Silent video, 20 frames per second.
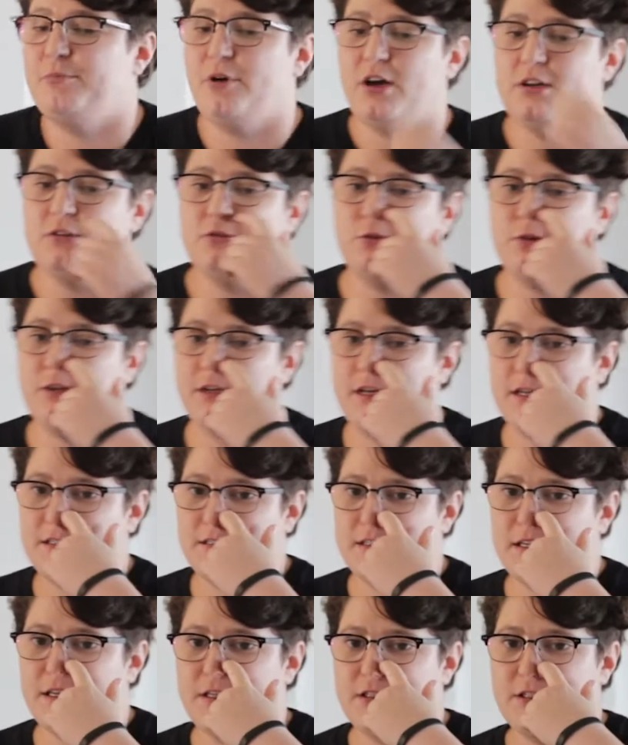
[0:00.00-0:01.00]
partner
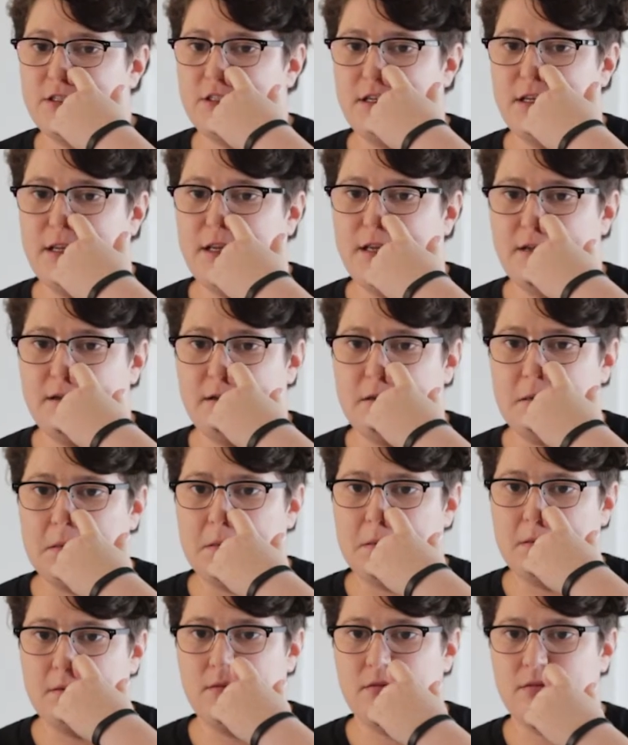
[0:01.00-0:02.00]
organization
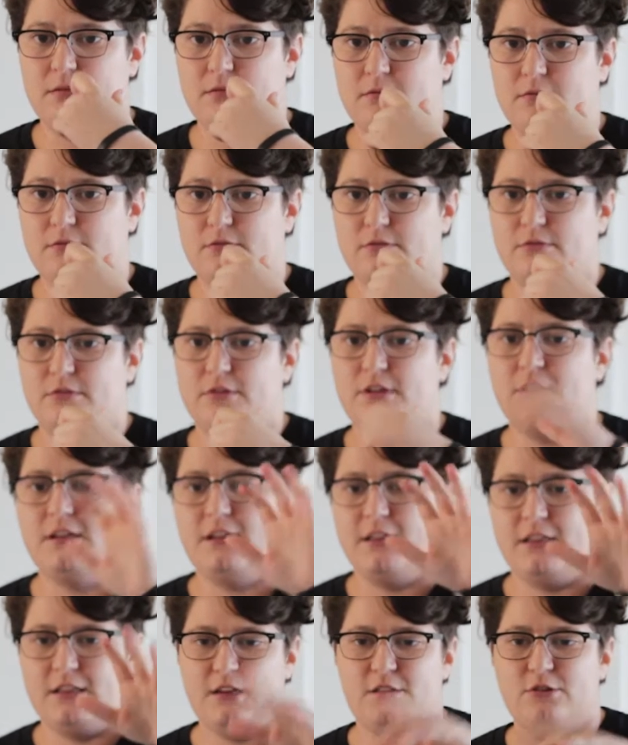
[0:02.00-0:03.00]
in the
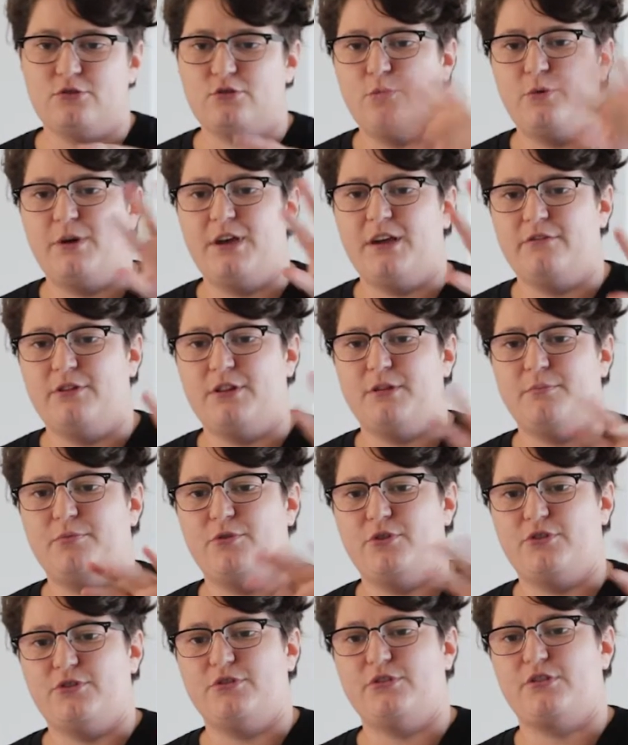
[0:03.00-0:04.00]
Netherlands or wherever the
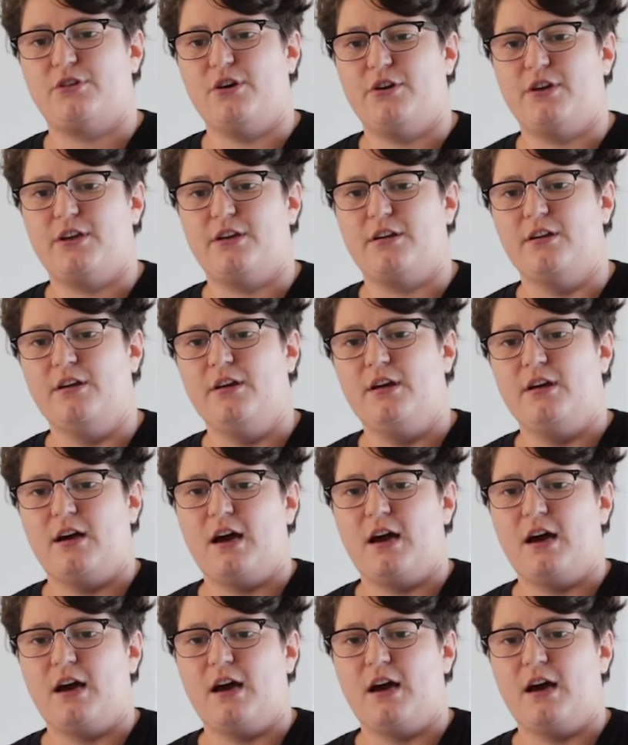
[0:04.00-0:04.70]
person's going,